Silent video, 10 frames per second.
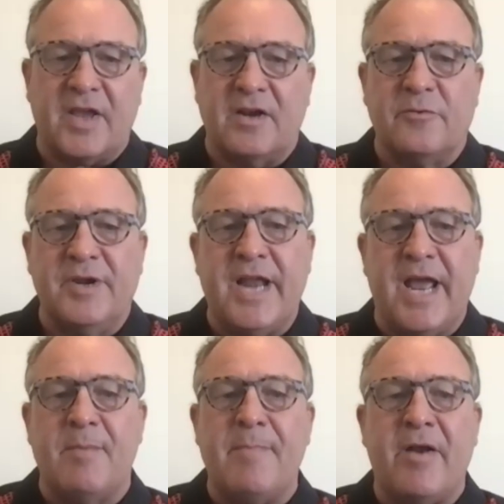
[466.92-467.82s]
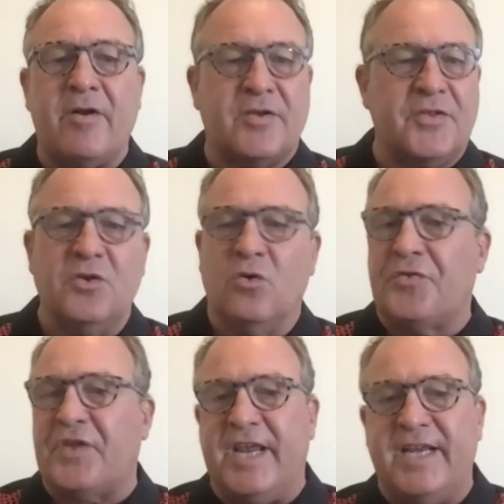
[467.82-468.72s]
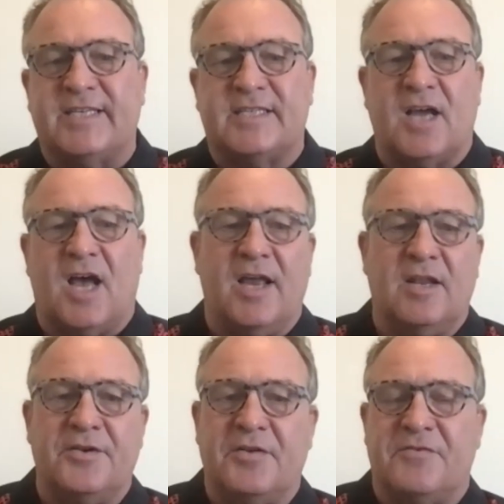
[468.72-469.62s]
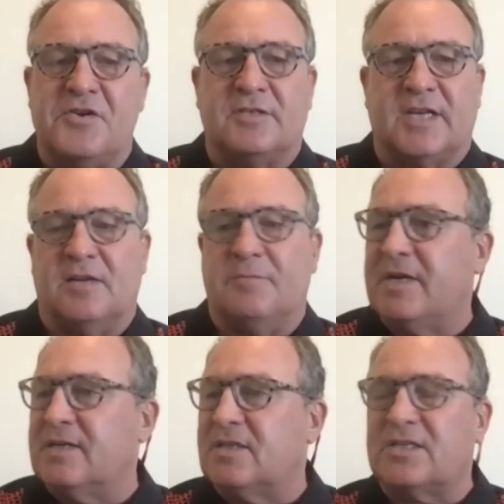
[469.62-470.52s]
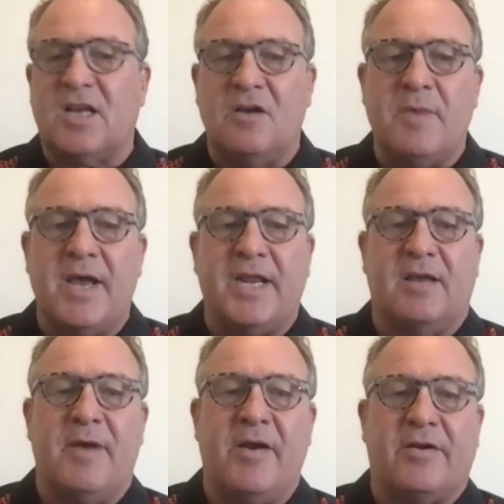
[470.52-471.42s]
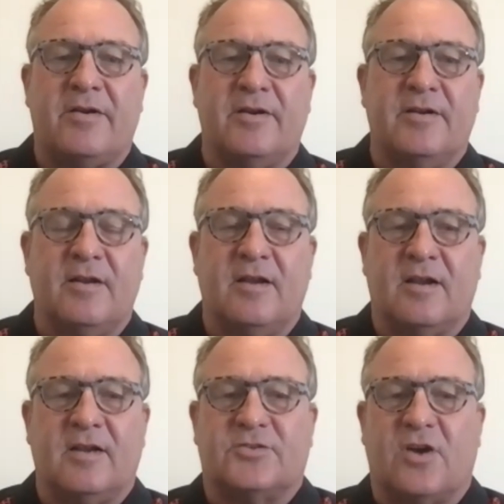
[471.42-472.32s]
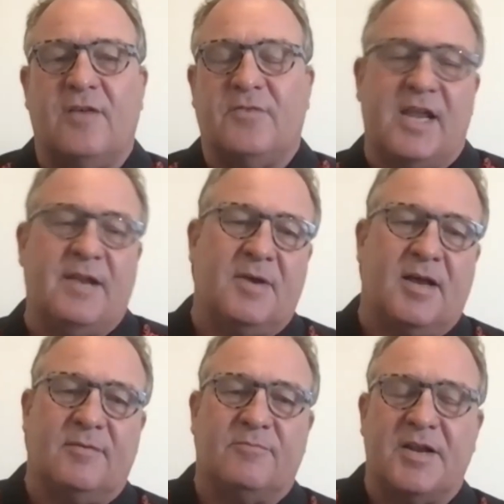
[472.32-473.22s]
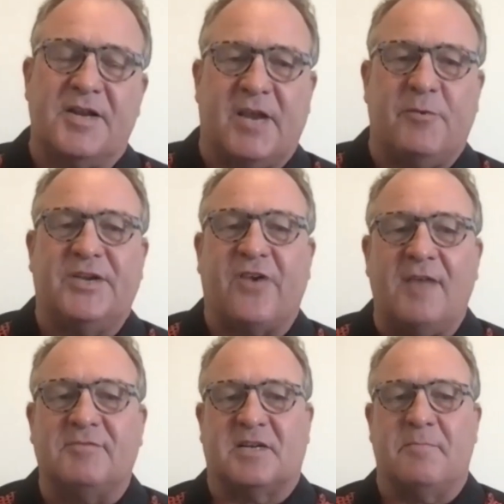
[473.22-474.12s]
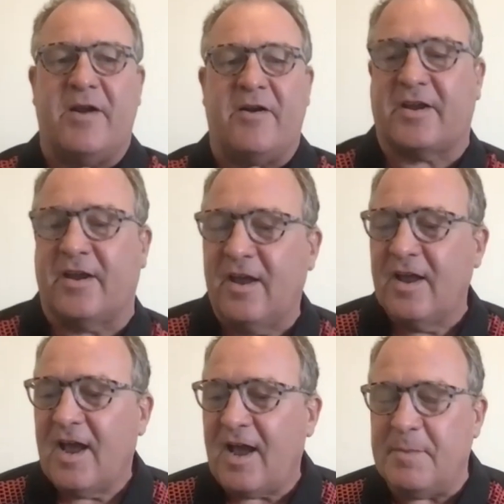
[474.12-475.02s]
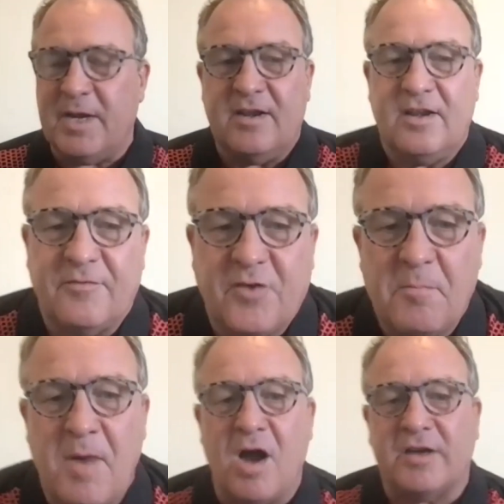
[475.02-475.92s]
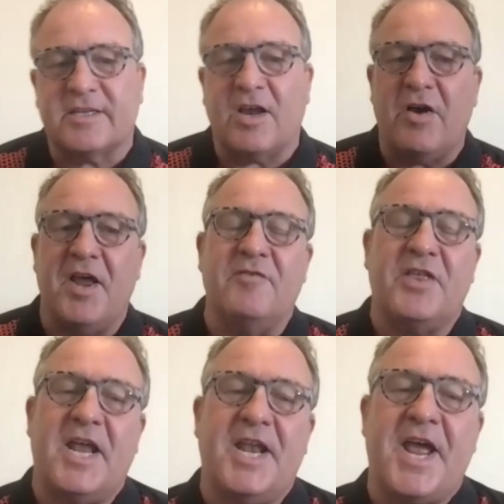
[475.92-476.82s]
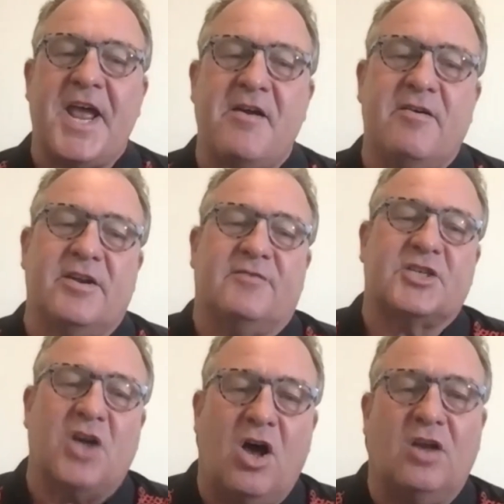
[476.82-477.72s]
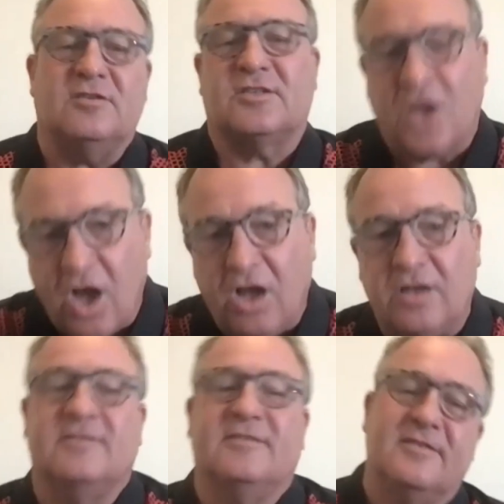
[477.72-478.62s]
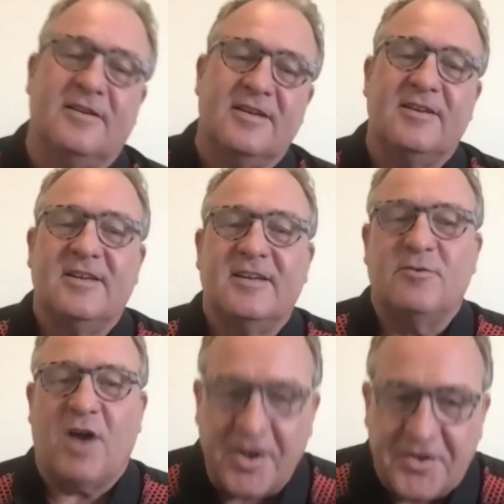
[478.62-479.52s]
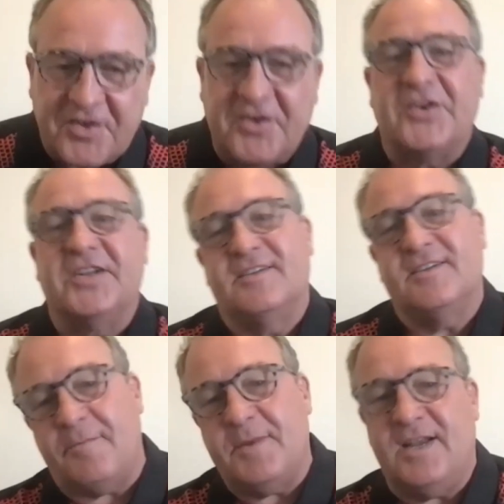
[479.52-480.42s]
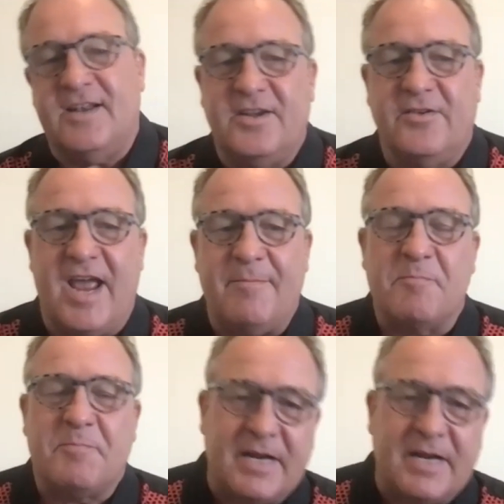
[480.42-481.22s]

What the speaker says: they're going to rename America the Northeast Island of New Zealand, because there's so many American and Kiwi drivers in America. You've got Marcus going over there now, and Scott and Hunter, and you name them,